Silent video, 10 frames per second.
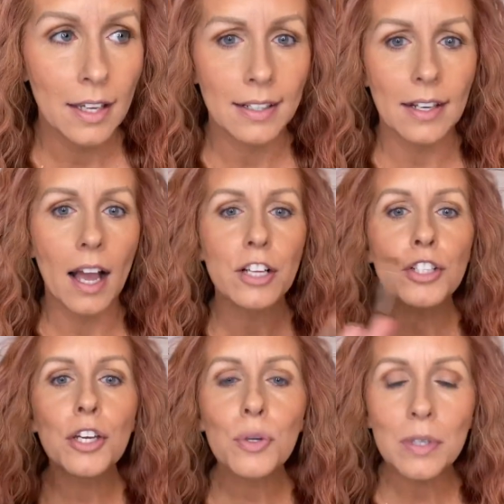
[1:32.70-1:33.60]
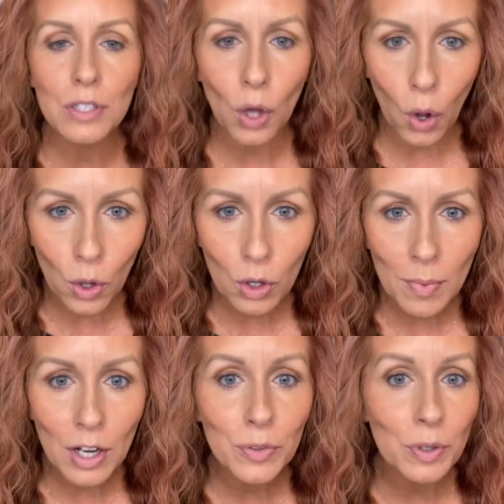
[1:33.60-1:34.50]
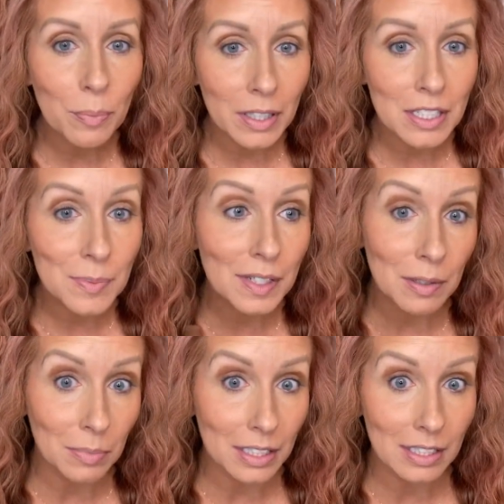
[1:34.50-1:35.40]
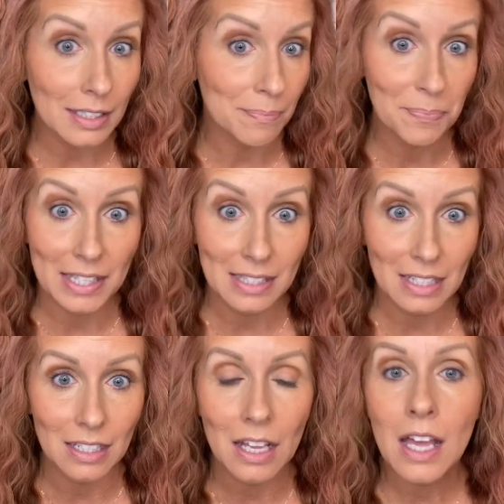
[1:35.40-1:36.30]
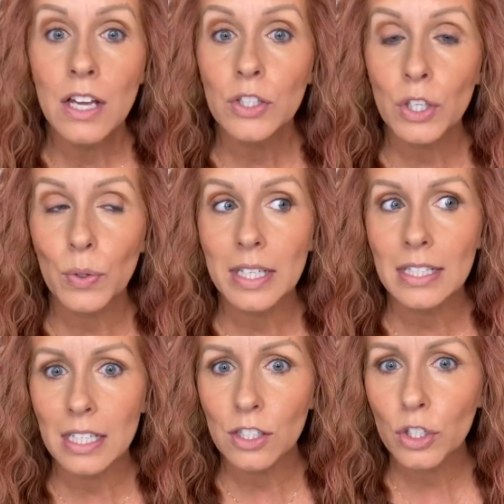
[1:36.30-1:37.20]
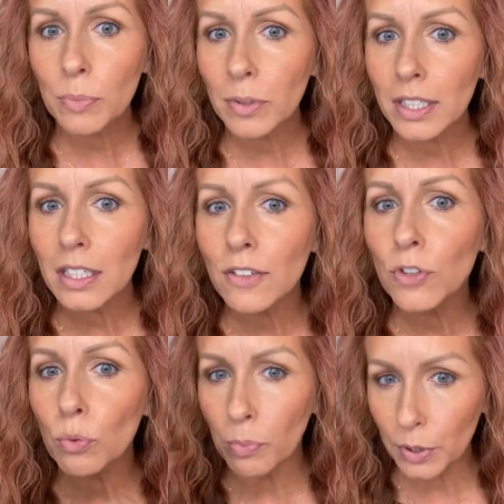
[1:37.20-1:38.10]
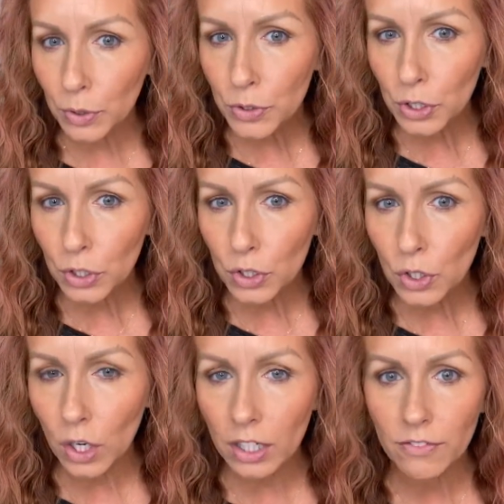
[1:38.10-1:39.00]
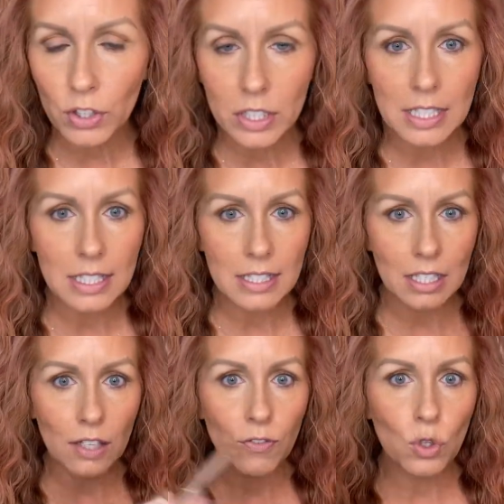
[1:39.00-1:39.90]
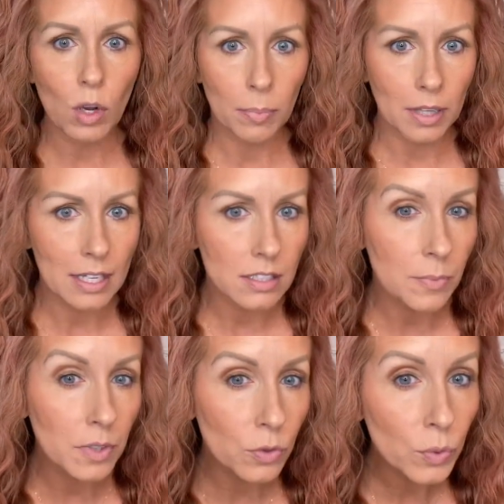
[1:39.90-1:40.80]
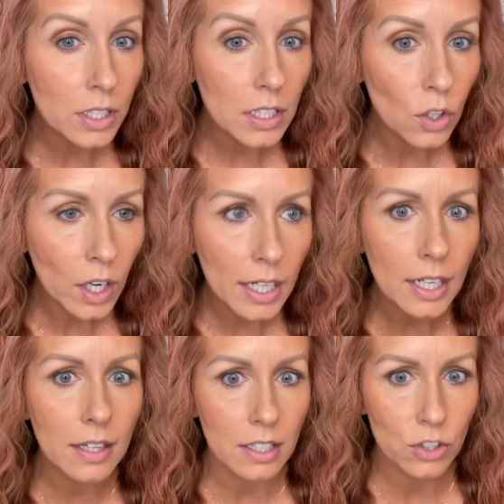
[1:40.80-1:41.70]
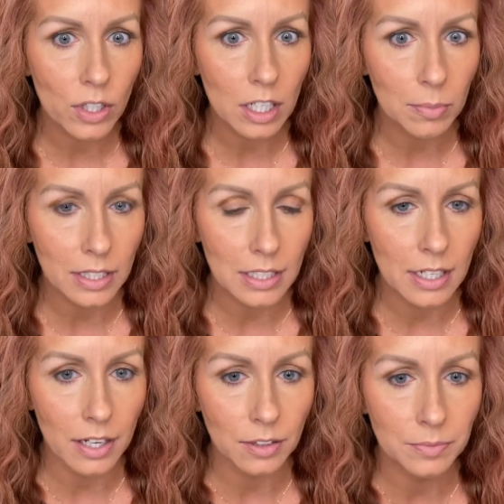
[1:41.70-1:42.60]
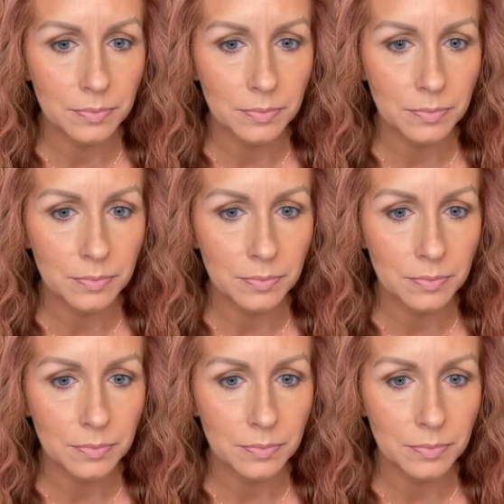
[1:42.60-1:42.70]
And eyeshadow is all about placement and blending. That's it. So it's easier to blend if you build to your dark versus if you apply something really dark and then try to blend it out.